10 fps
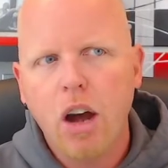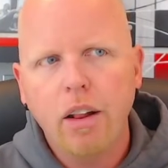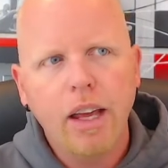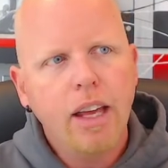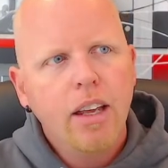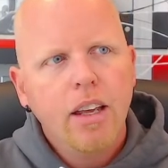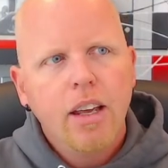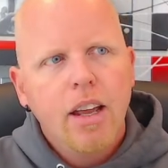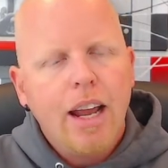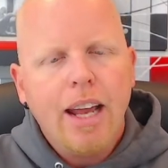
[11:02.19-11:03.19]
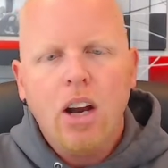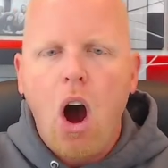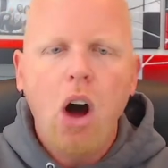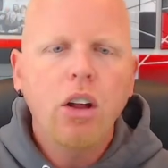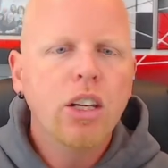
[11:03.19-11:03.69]
it an
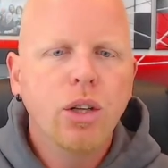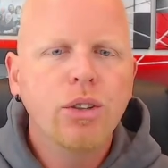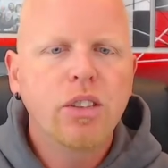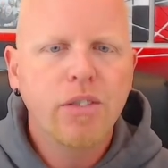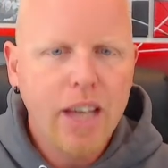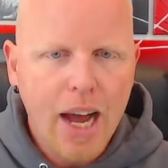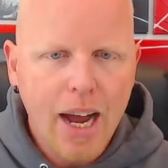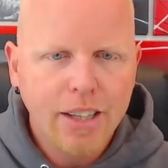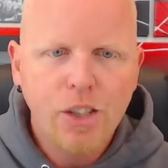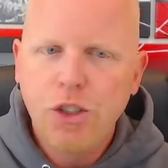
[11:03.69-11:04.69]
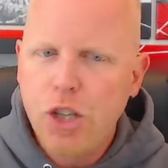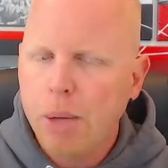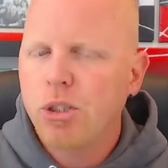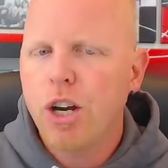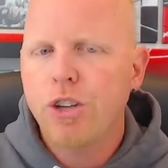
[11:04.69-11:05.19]
all-inclusive guide to
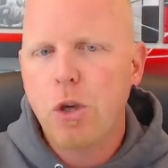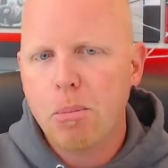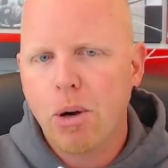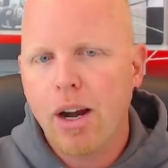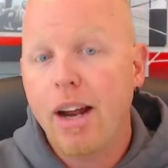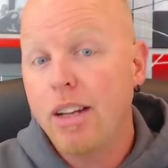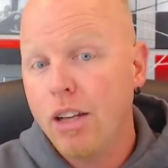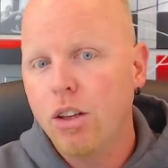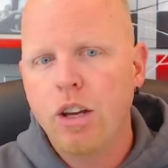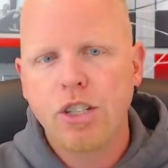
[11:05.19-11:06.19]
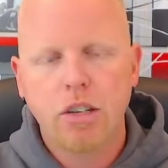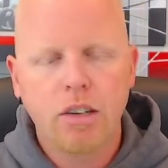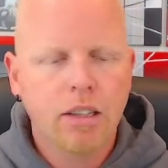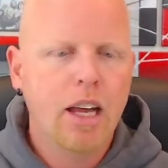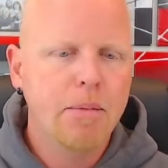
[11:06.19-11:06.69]
jumpstart your brand and launch your
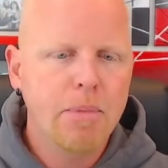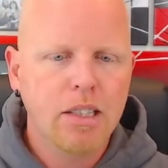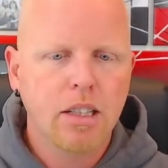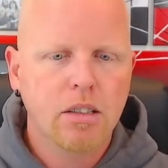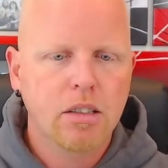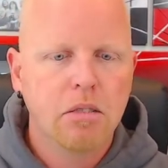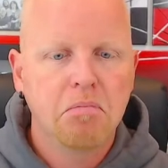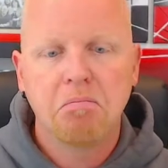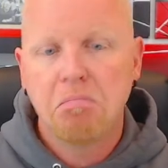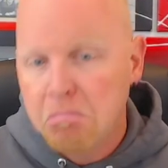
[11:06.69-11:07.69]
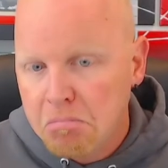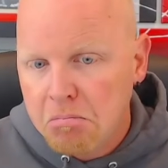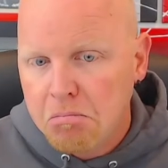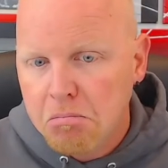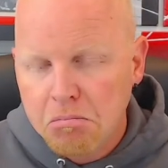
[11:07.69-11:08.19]
online business.
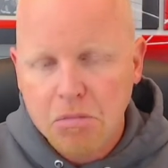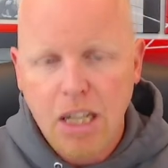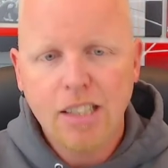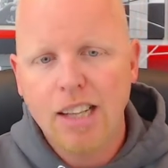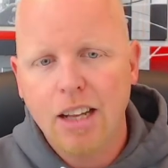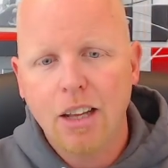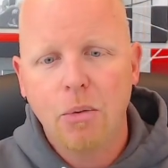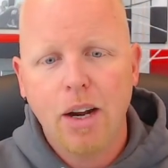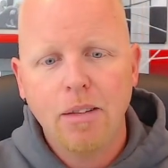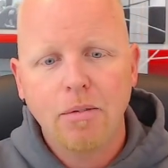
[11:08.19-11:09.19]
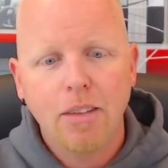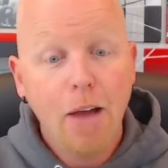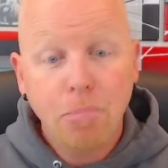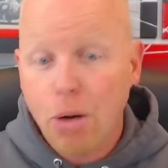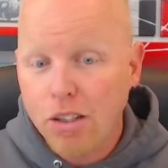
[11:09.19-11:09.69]
That's solid, right? I
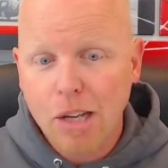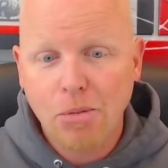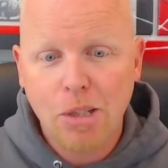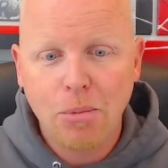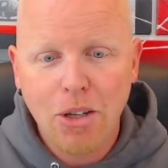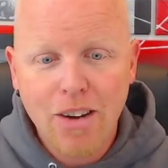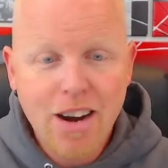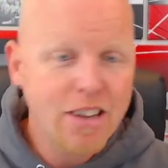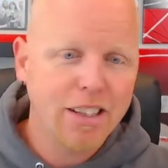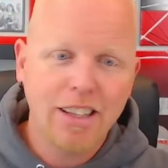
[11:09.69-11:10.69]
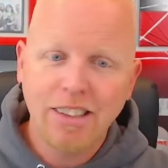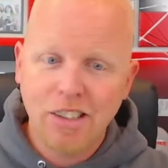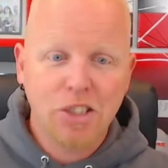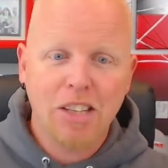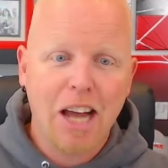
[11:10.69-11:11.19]
perked up some of your ears, and this is
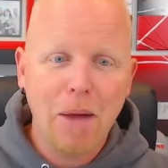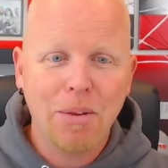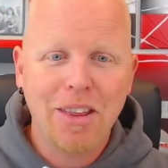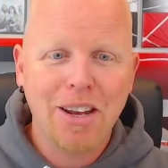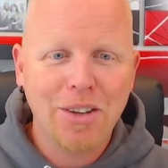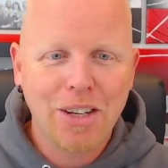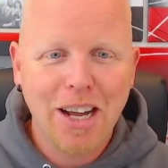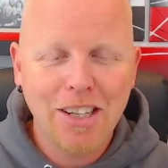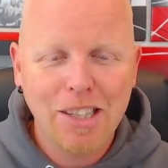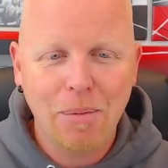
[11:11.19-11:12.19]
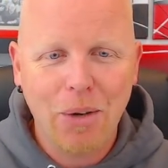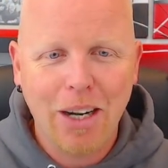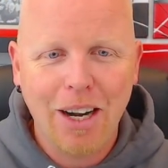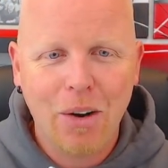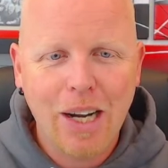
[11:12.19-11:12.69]
just a hypothetical concept right
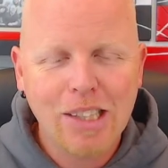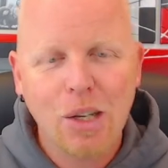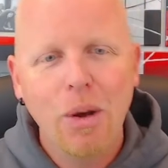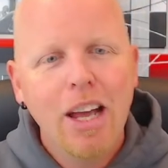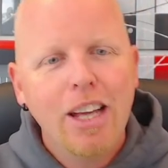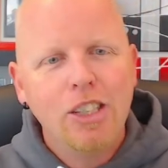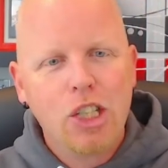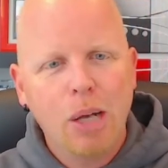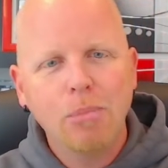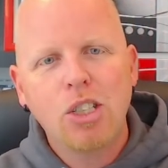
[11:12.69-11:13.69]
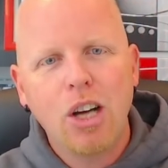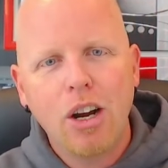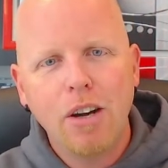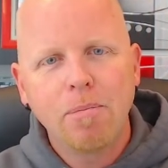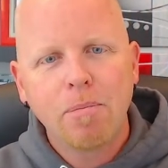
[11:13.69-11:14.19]
now, all right? So
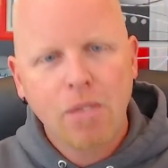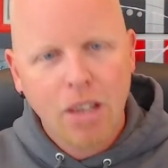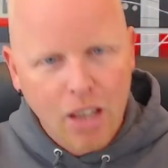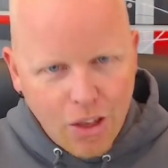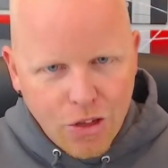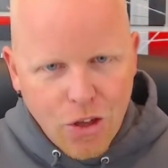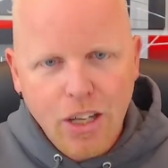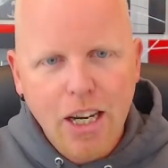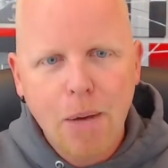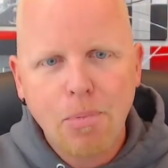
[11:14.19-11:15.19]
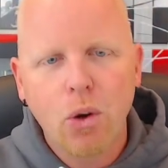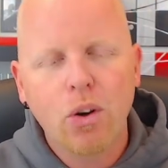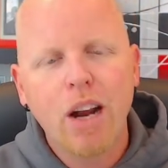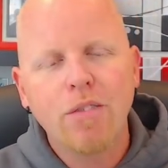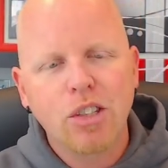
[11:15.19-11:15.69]
Jumpstart, a 30-day
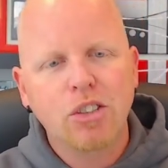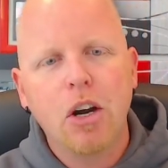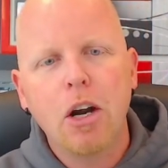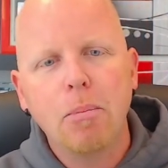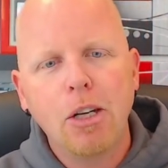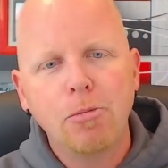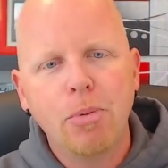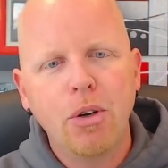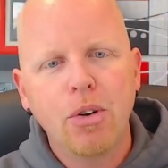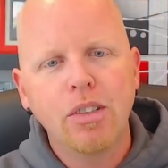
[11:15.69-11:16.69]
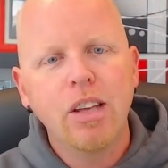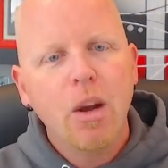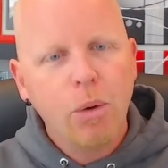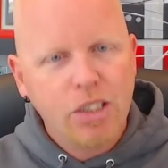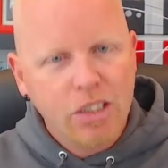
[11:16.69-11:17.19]
program for startup entrepreneurs,
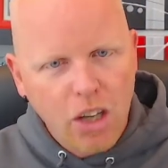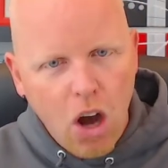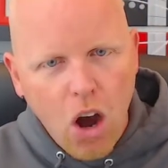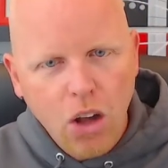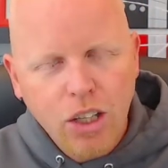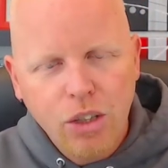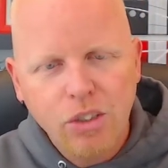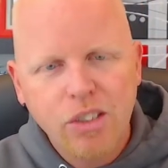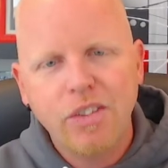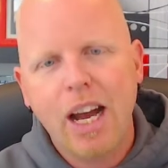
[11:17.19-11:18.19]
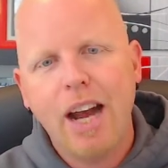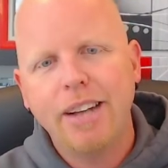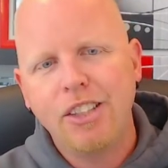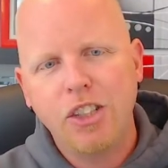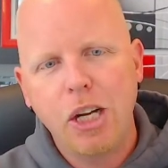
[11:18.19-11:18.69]
which is an all-inclusive guide
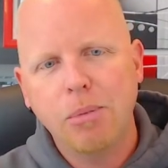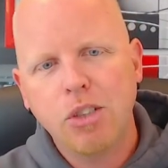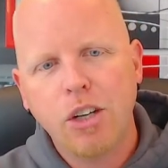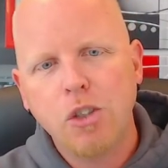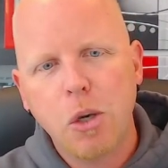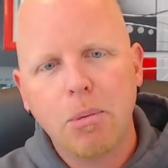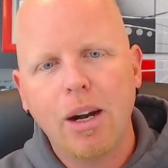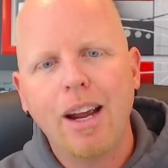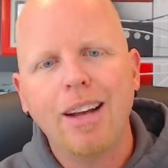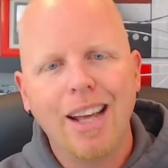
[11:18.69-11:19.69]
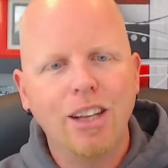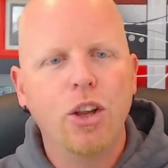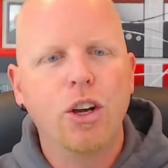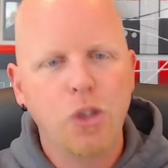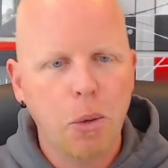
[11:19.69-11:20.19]
to jumpstart your brand and
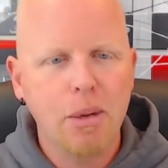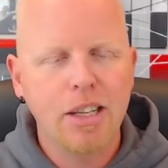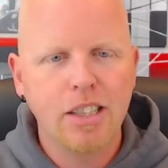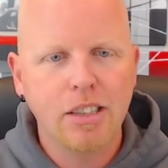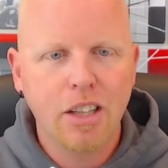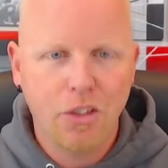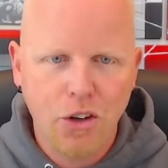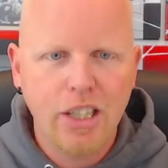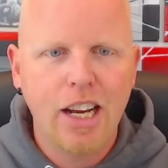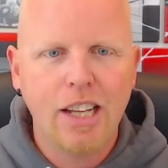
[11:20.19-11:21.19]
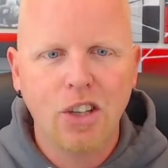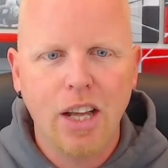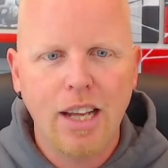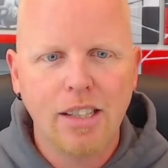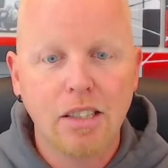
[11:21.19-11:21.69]
launch your business in 30 days or
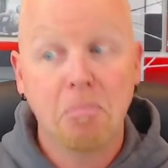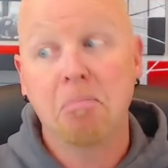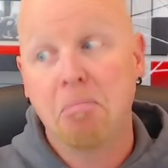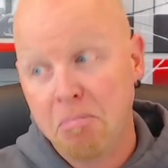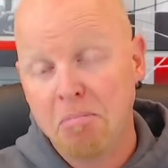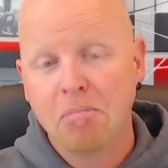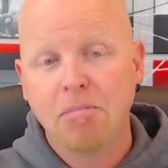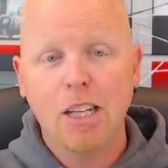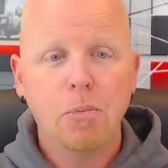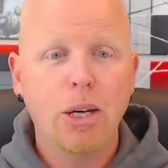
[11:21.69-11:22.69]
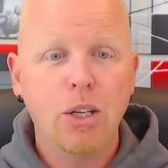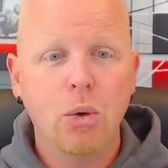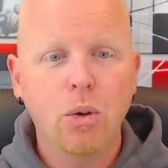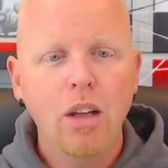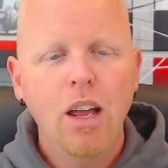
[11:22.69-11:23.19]
less. That's pretty
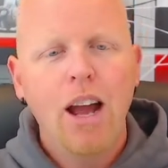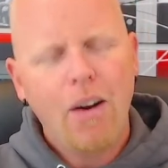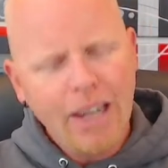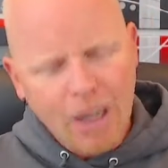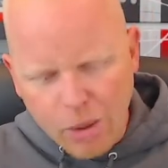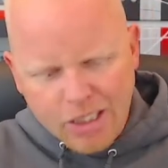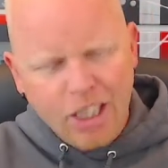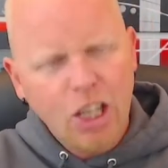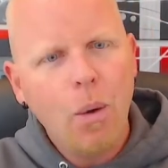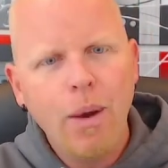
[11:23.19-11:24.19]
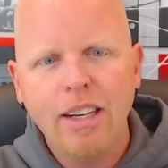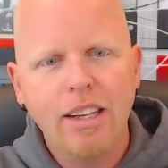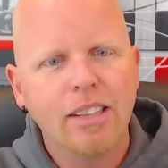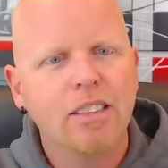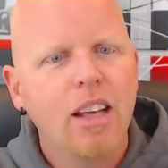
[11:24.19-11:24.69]
cool. All right, now what's going to go into
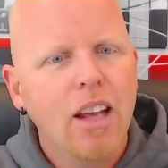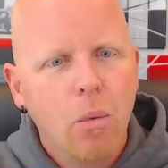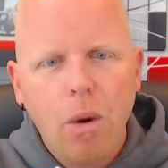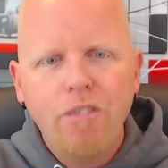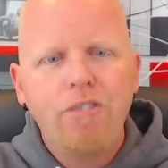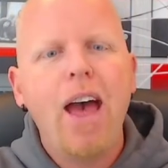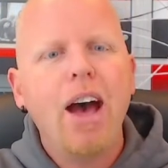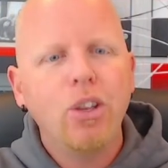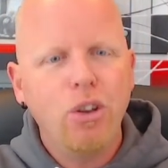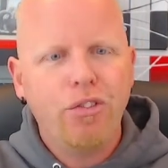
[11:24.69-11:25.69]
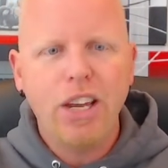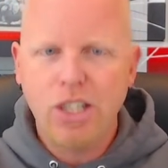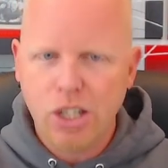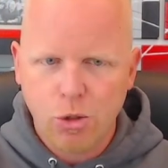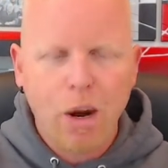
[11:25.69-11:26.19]
this? What value
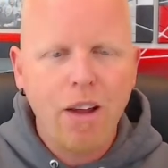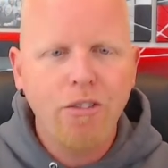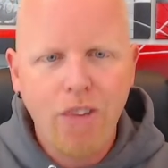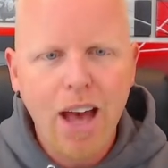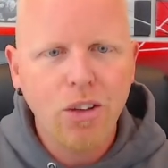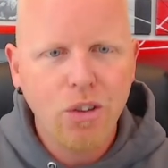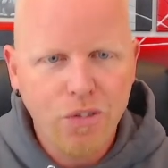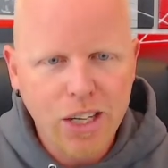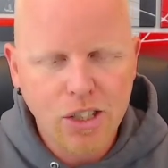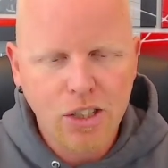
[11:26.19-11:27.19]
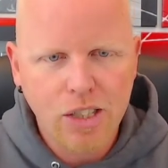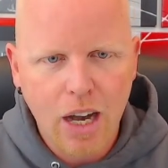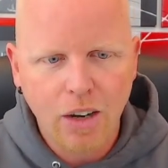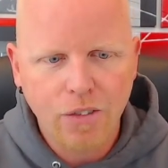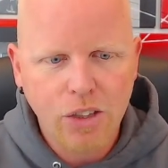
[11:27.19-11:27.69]
features? Write value features
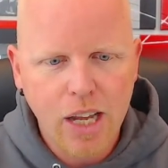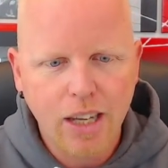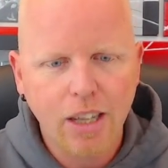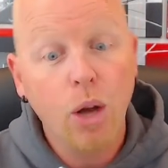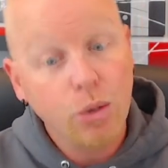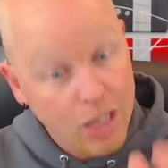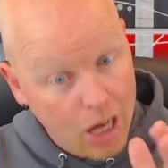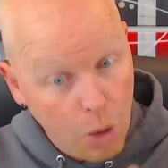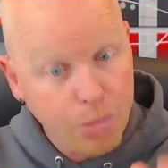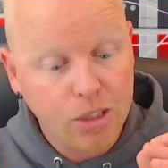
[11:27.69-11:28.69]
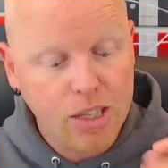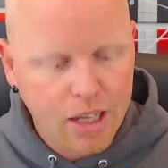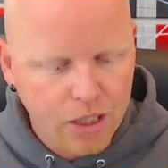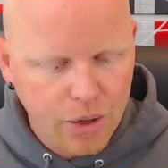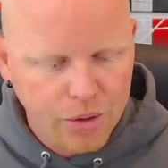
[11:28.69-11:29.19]
down if you're taking notes, and I hope you're
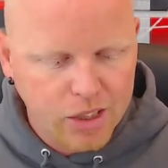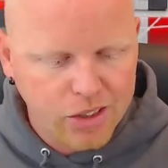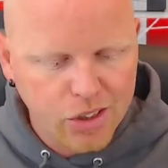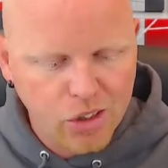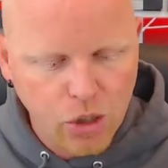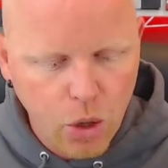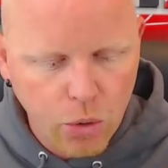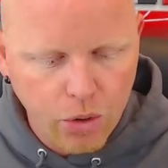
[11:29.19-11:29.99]
taking notes because this is gold.